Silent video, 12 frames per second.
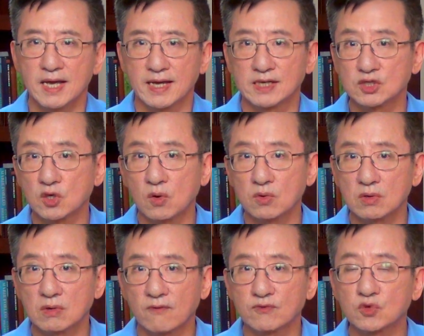A
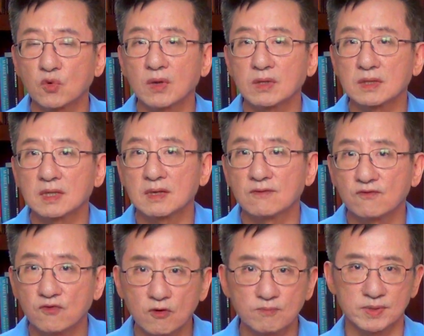total of
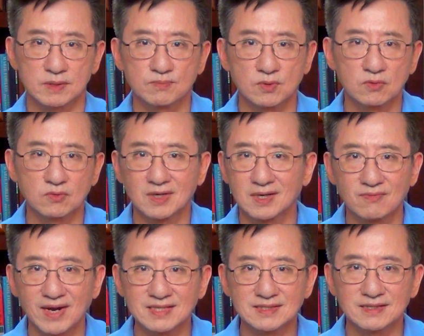24 people were
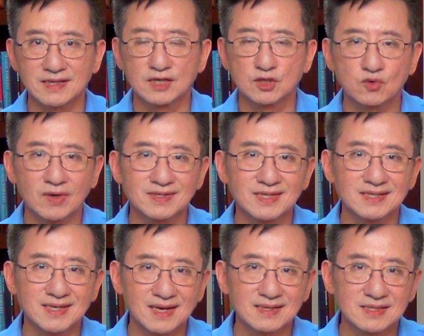arrested in
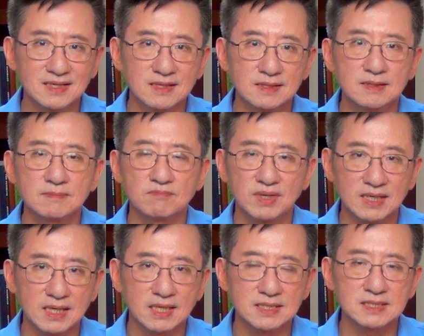2019
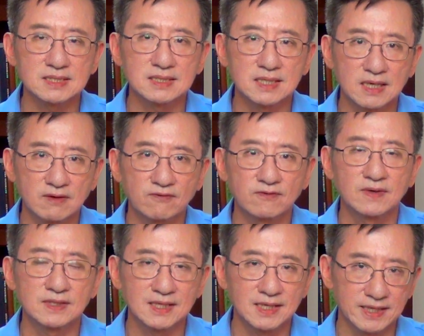because of
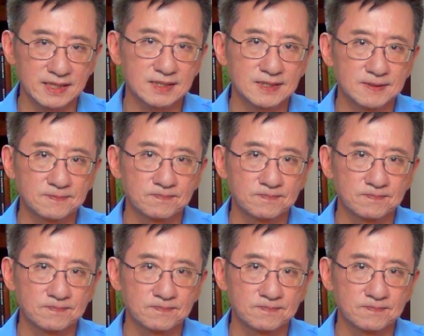the leak.